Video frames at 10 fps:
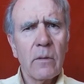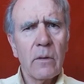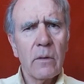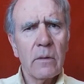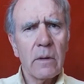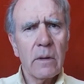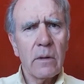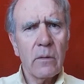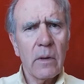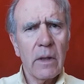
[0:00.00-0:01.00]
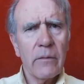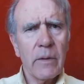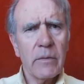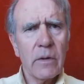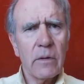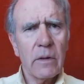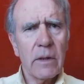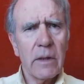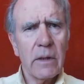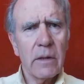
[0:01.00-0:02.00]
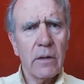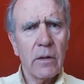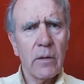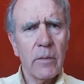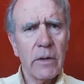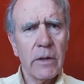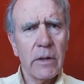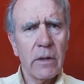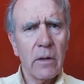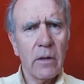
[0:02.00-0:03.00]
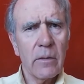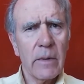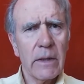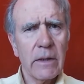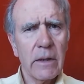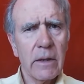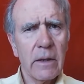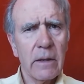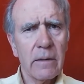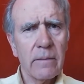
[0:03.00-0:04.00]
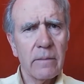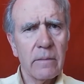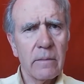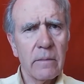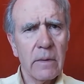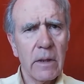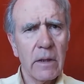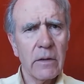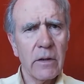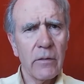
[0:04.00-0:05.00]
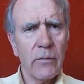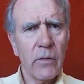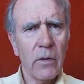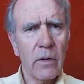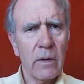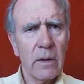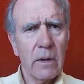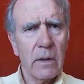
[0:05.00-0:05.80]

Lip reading: who have absolutely no body or matter, and therefore